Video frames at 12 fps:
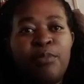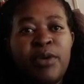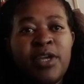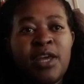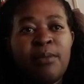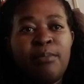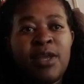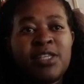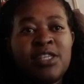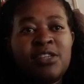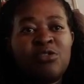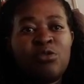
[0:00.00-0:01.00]
Been a
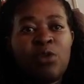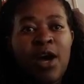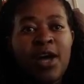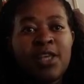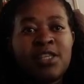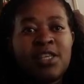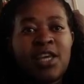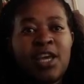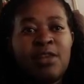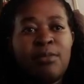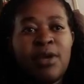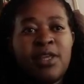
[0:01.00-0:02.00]
blessing to us,
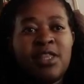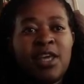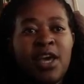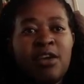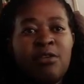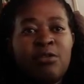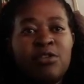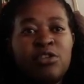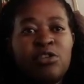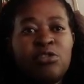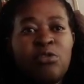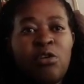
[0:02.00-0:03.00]
and may they
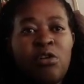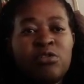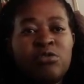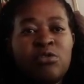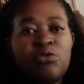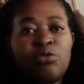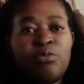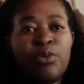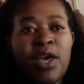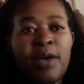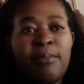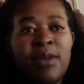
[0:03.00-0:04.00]
continue also to
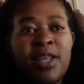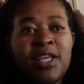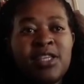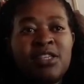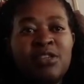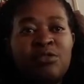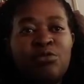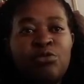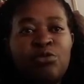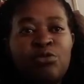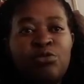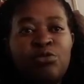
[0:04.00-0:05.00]
be a blessing to you